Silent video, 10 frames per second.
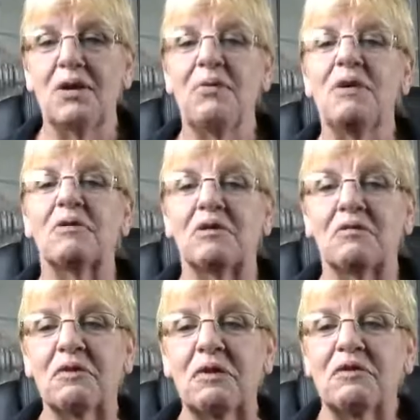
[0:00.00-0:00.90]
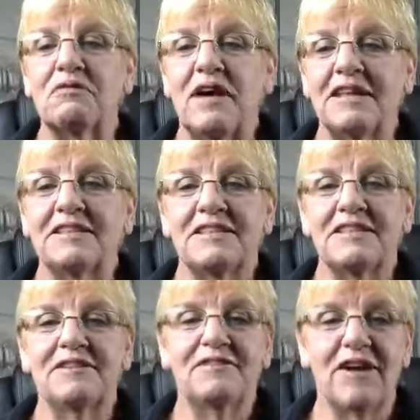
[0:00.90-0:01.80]
We were a rural
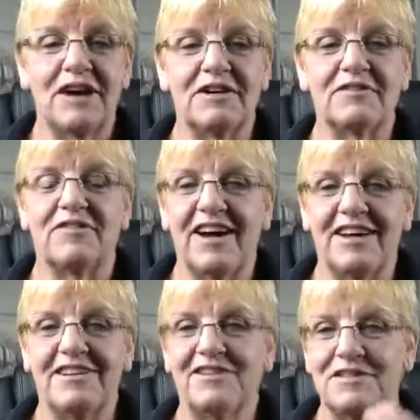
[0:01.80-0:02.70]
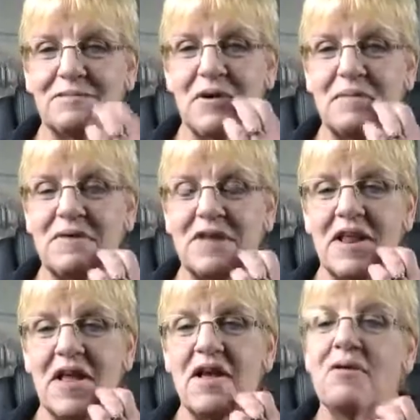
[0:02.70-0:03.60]
volunteer fire department.
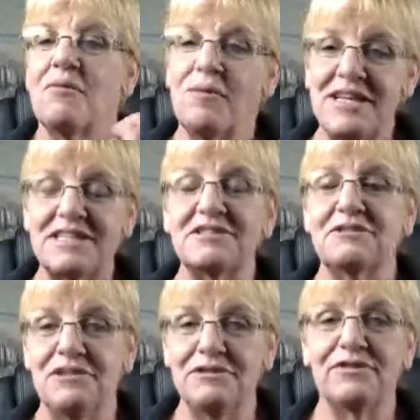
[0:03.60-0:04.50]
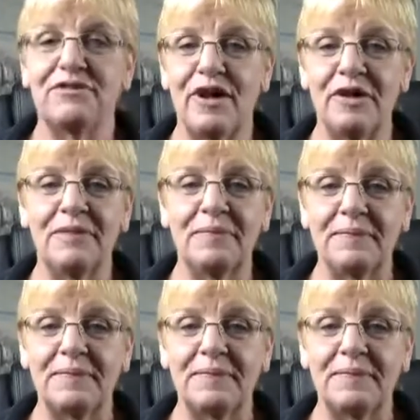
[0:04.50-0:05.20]
We still used foam.